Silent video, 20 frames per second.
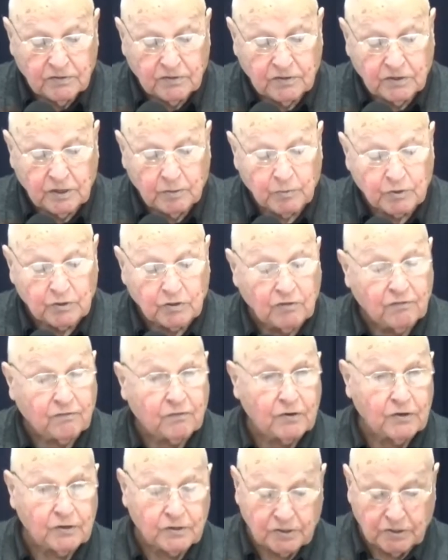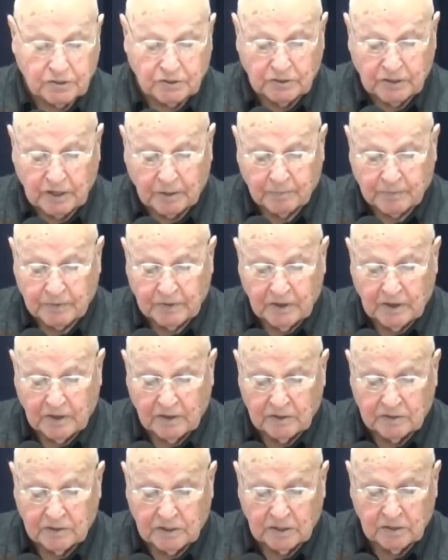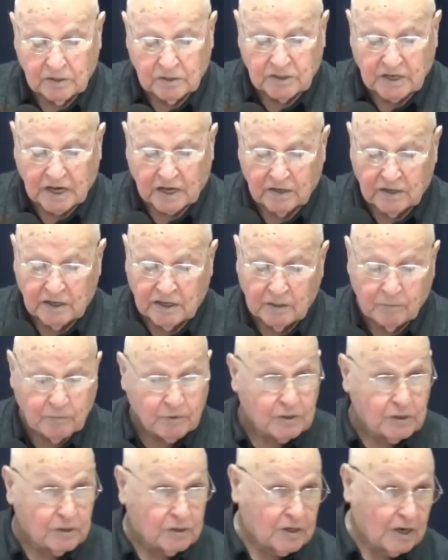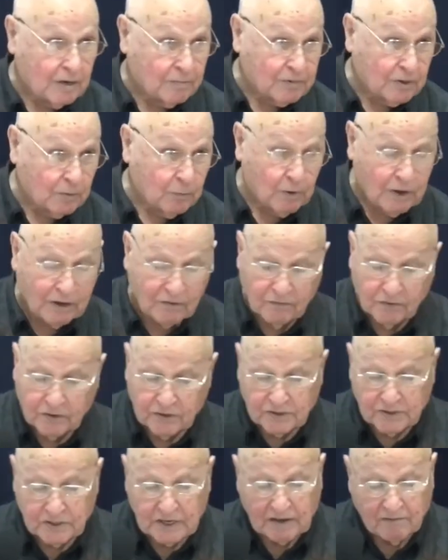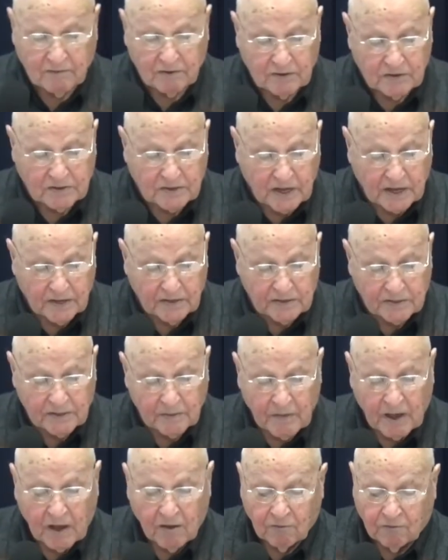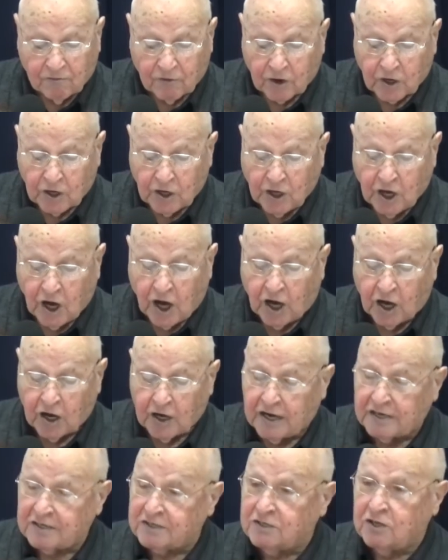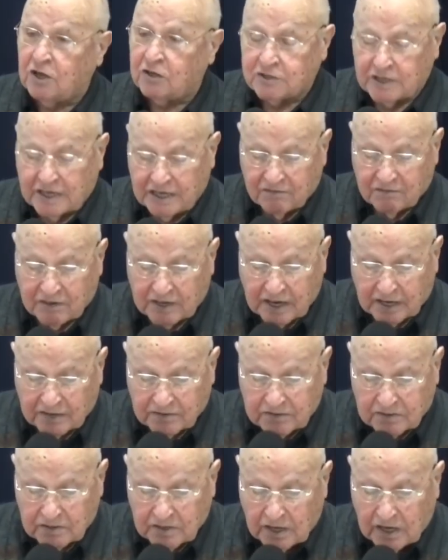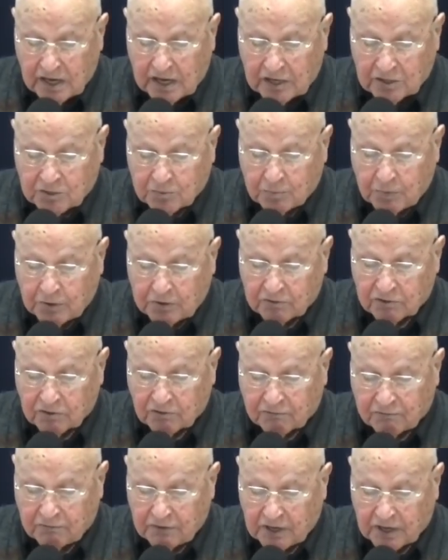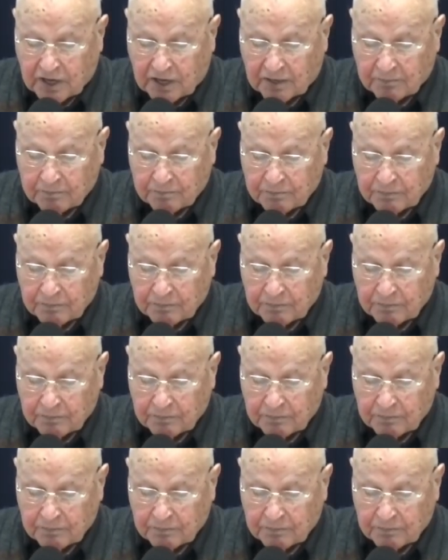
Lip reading: Second Timothy chapter 1, verse 7 says, for God has not given us a spirit of fear,